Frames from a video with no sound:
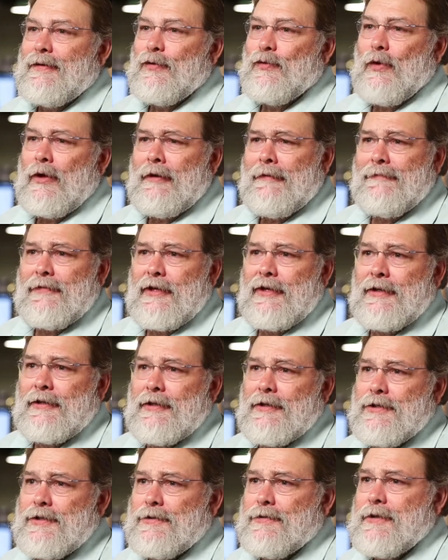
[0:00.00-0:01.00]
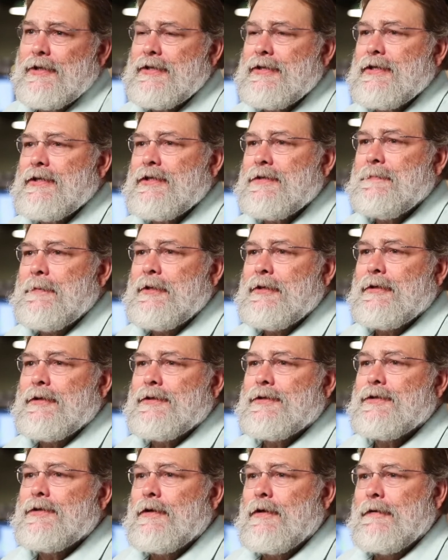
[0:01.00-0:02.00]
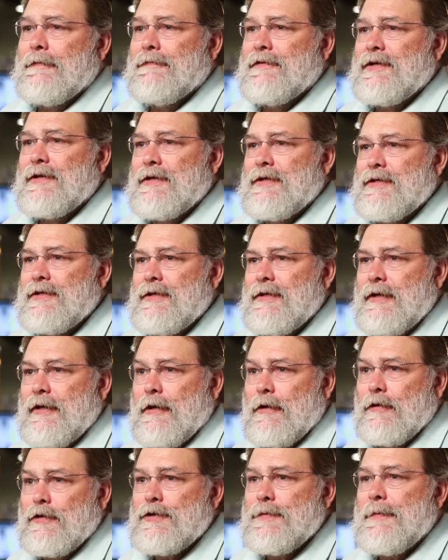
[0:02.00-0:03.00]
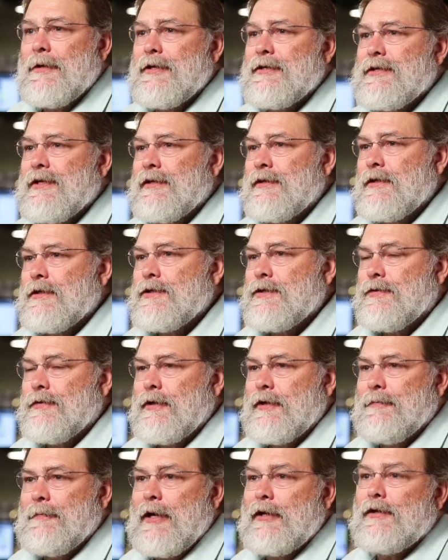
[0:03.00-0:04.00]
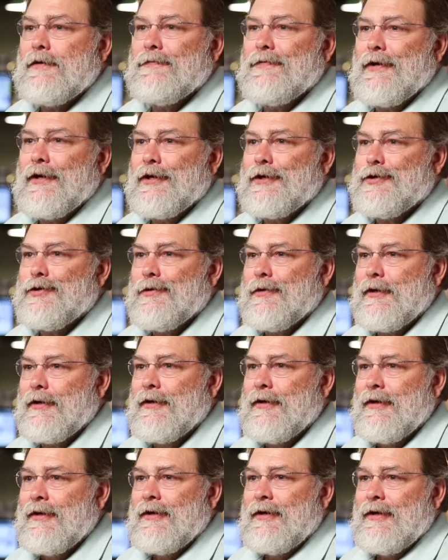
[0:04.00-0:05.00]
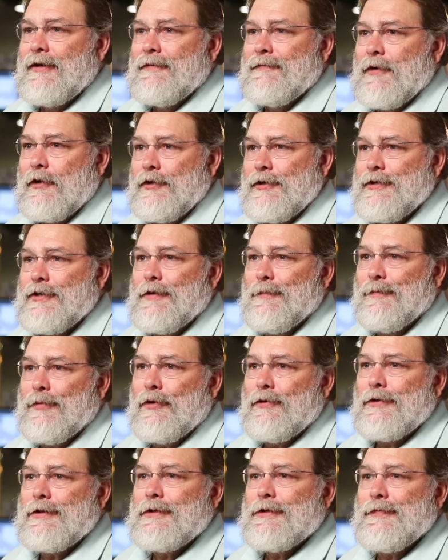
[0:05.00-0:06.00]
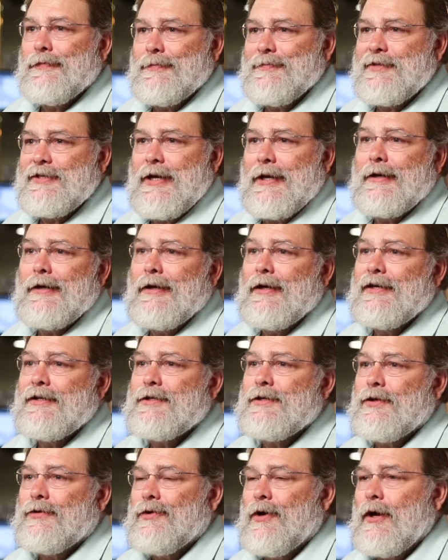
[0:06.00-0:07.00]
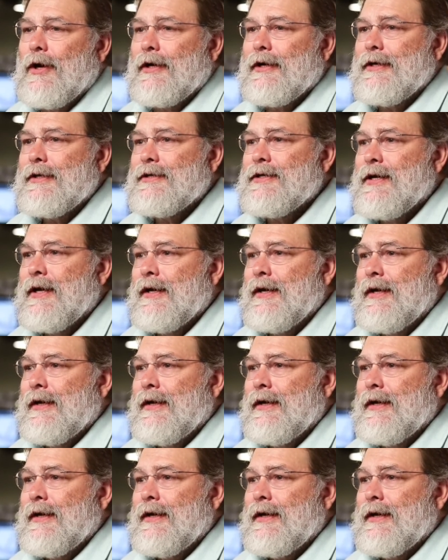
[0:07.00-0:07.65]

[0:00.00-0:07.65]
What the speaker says: One of the industries that Spika serves is the aerospace industry and manufacturing various components from satellites to rockets.